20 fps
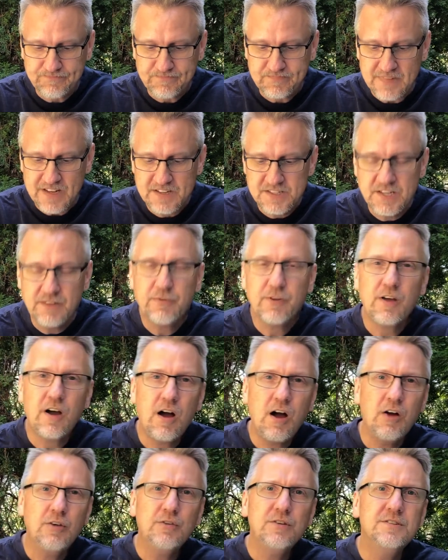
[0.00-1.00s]
See, for the
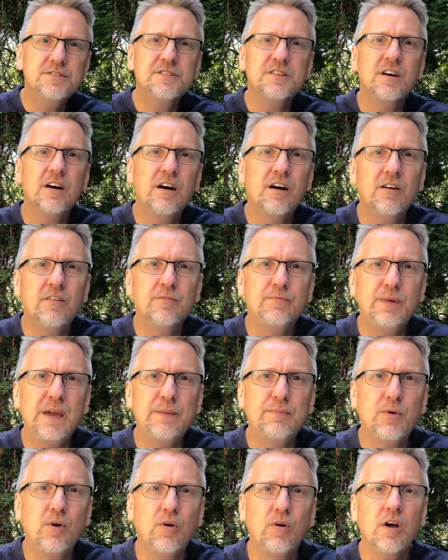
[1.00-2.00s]
hundreds of
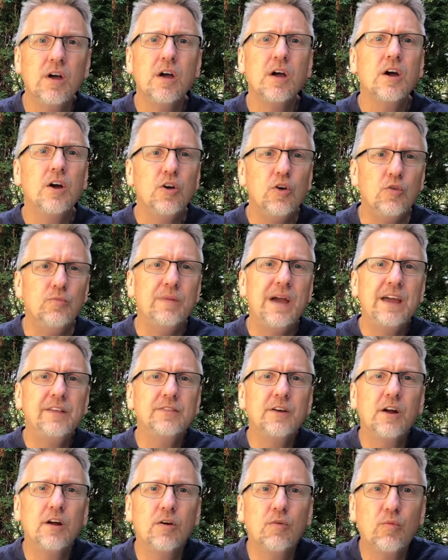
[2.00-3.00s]
people who made
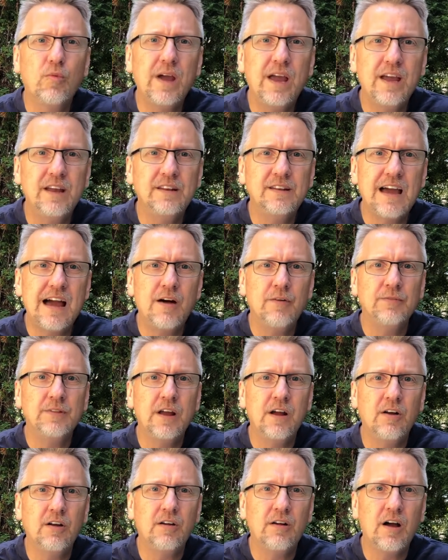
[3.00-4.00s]
their way down
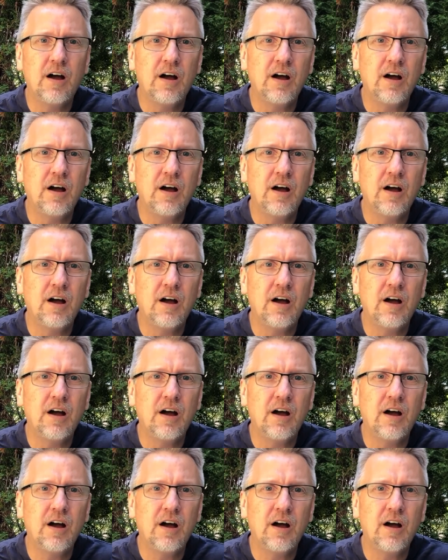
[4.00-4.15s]
there